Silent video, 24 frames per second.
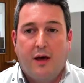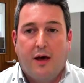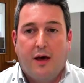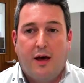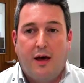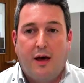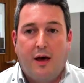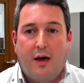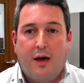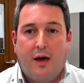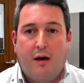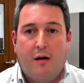
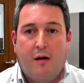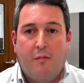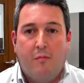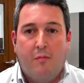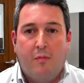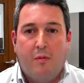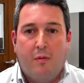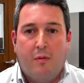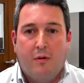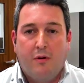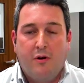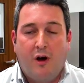
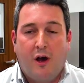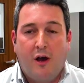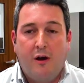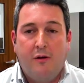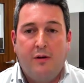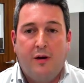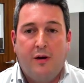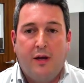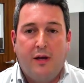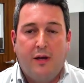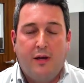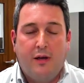not
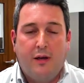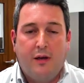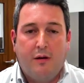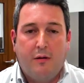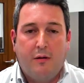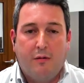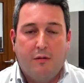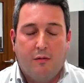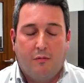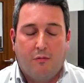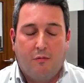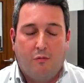only
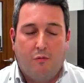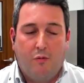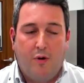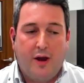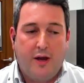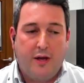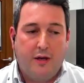where